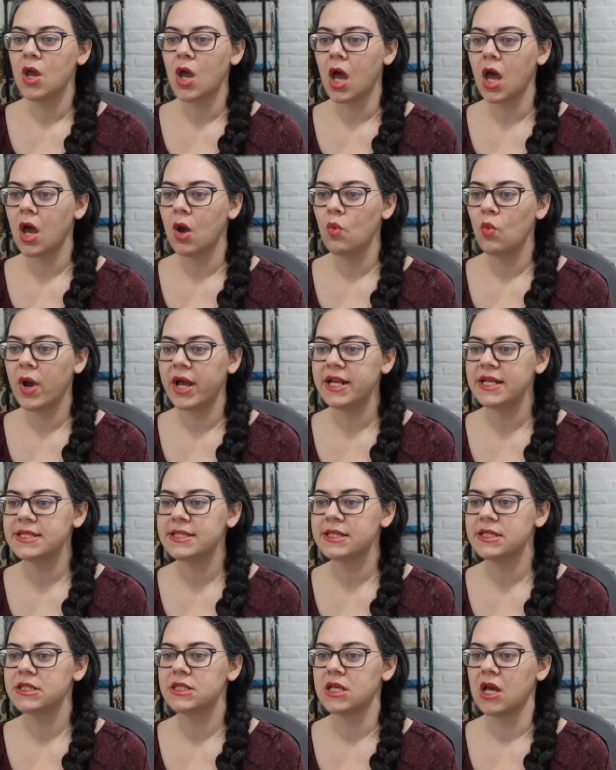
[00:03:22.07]
What
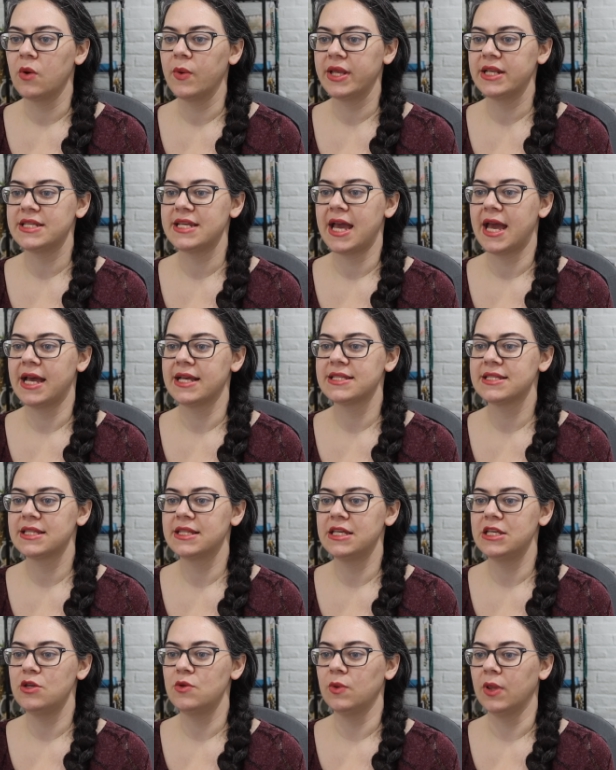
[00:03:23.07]
is a sewing task
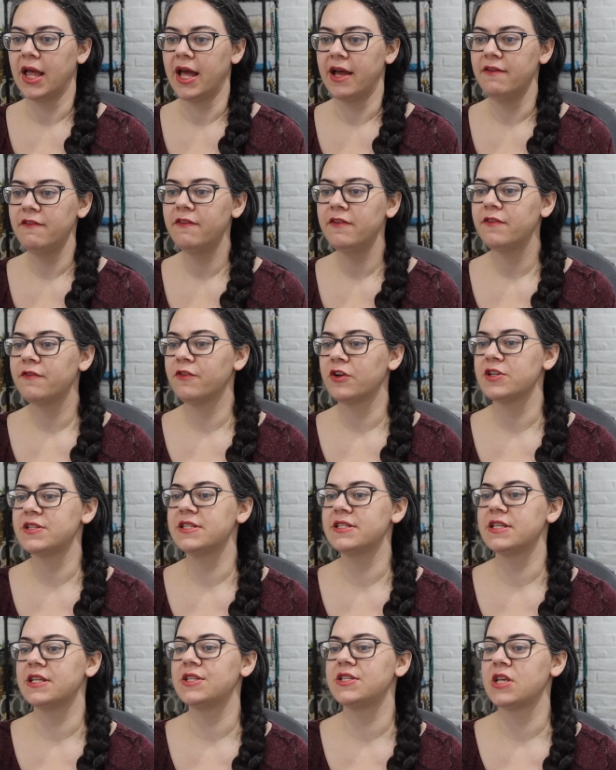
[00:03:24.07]
that you love
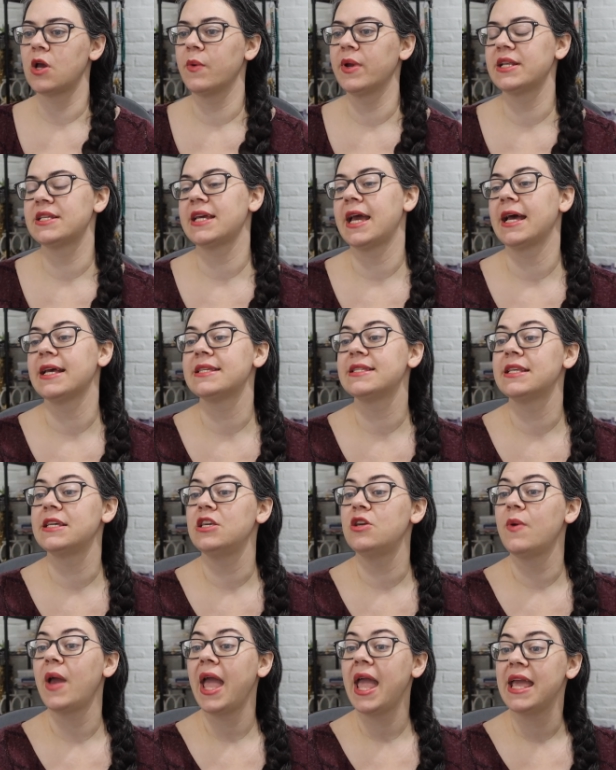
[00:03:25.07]
versus a sewing task that
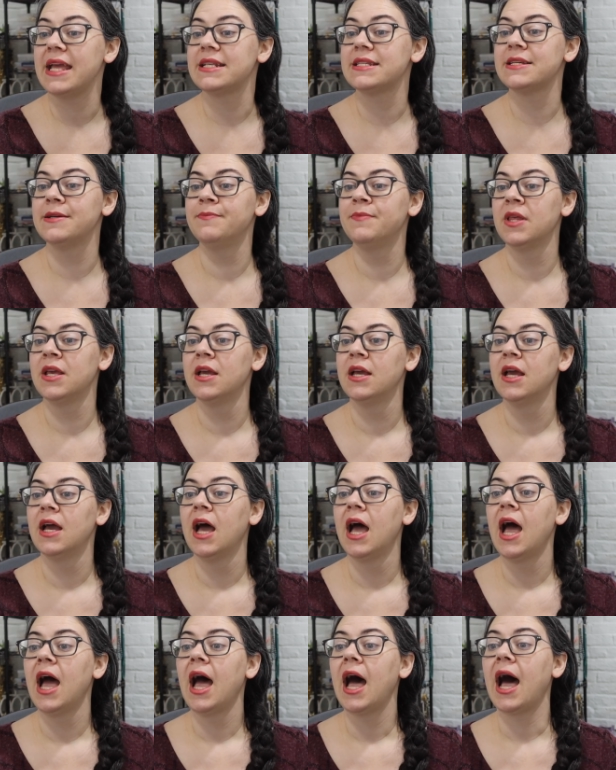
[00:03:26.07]
you hate?
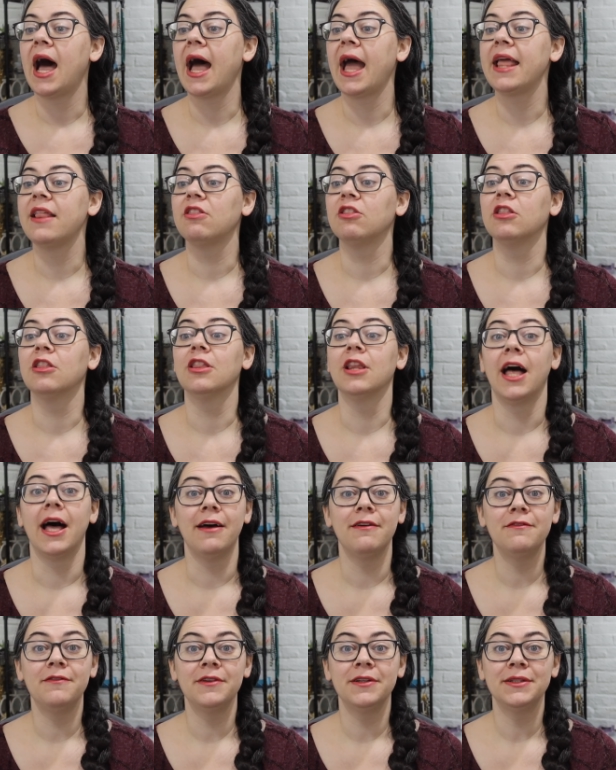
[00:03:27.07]
I
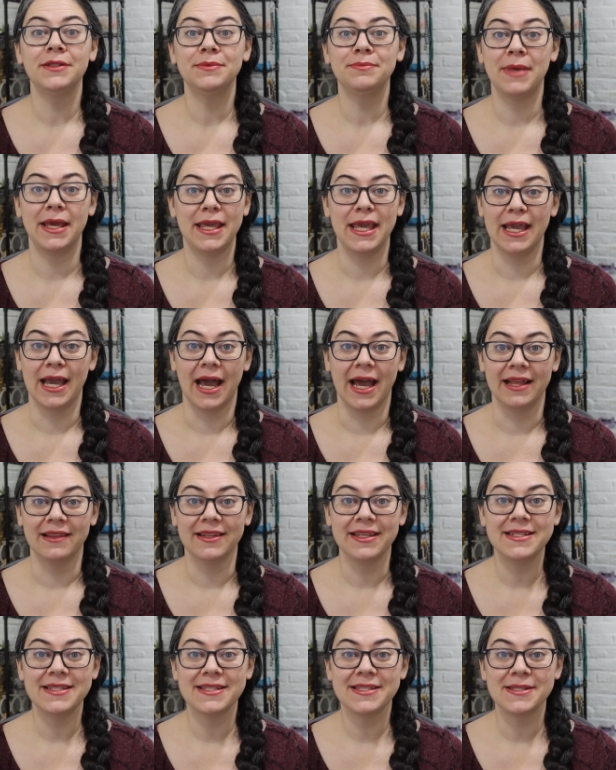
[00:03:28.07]
love making
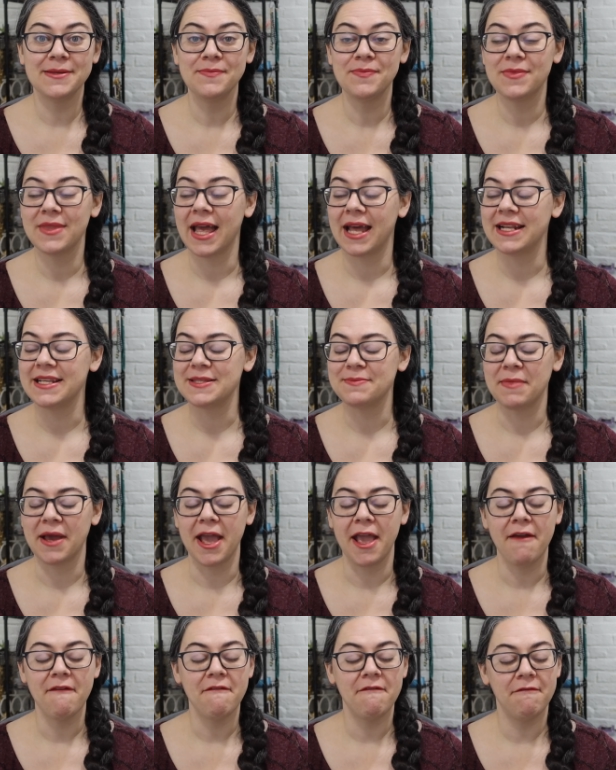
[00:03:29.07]
eyelets. That is
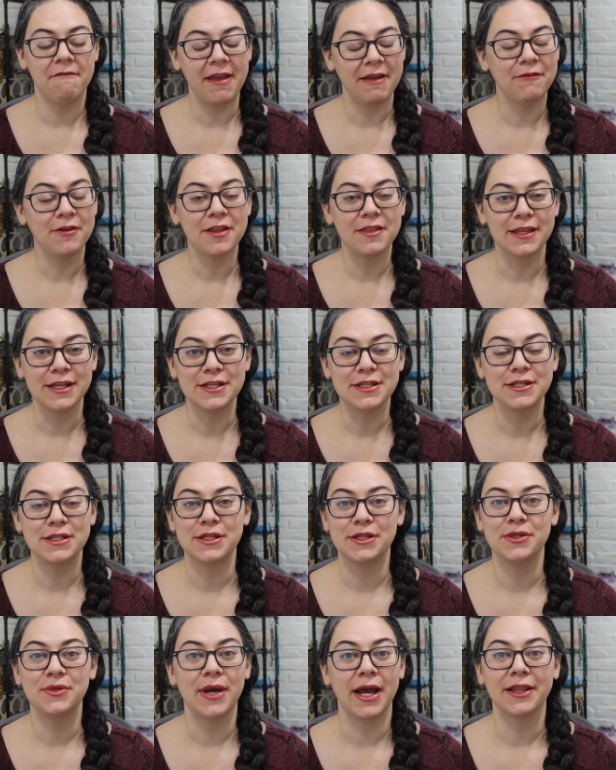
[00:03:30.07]
my favorite thing to
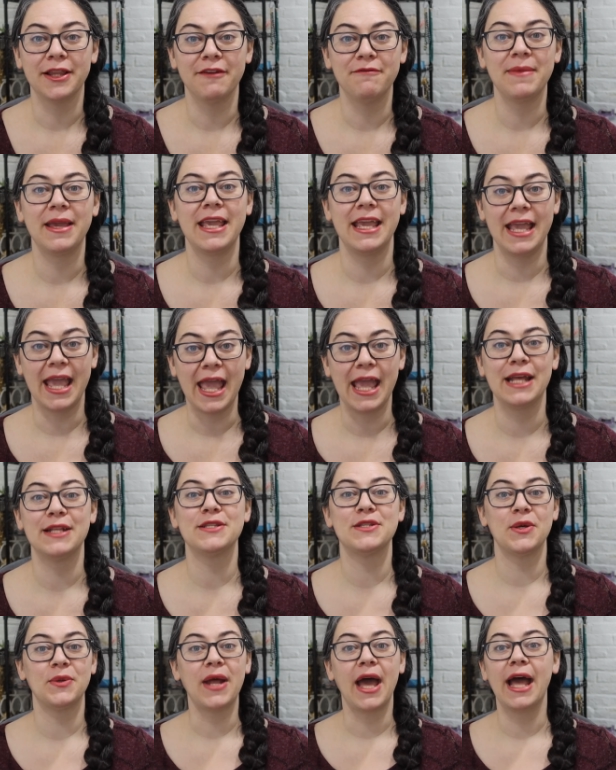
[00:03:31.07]
do. I love making
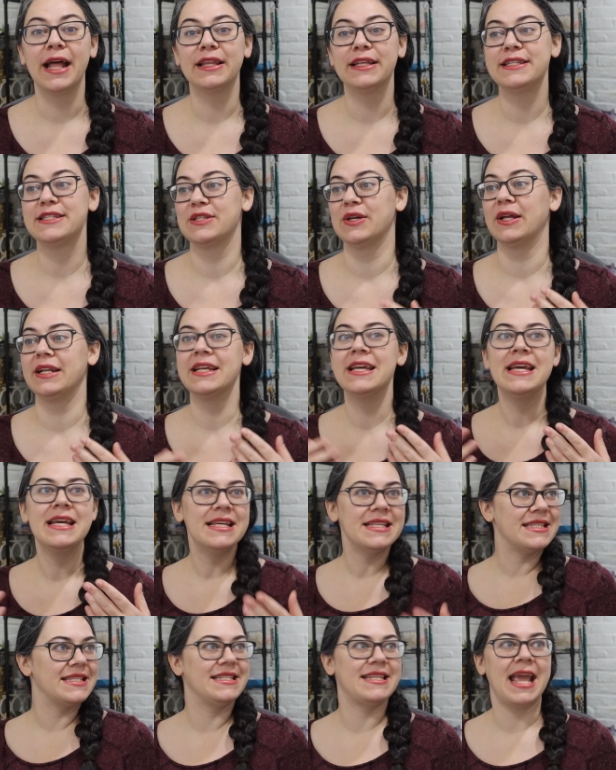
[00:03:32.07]
hand-sewn eyelets on
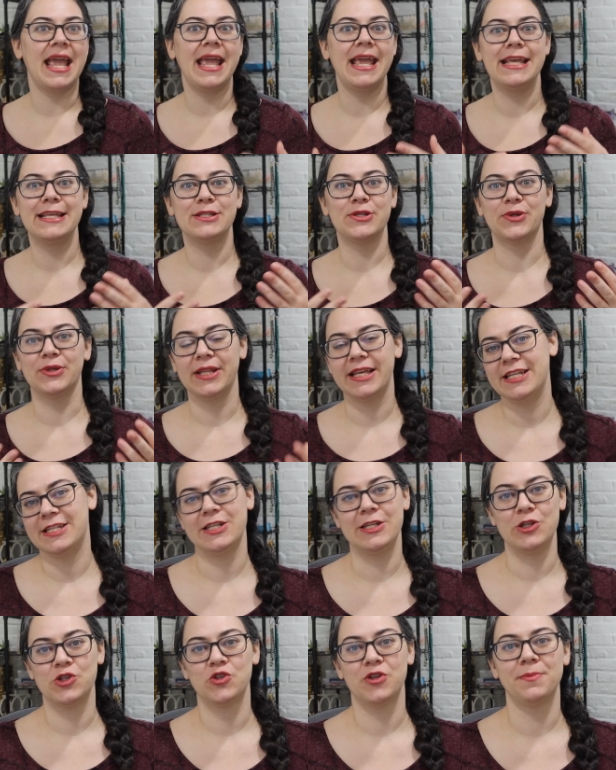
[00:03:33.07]
stays or
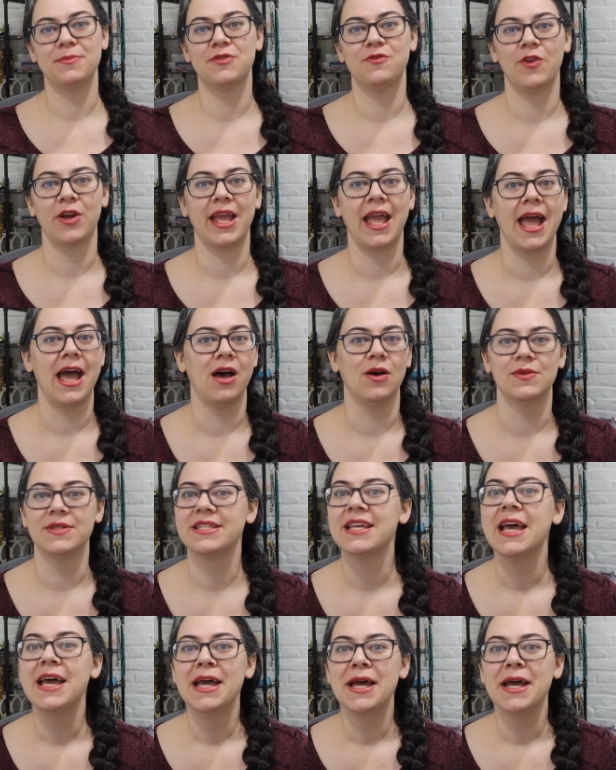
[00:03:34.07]
lacing strips for gowns.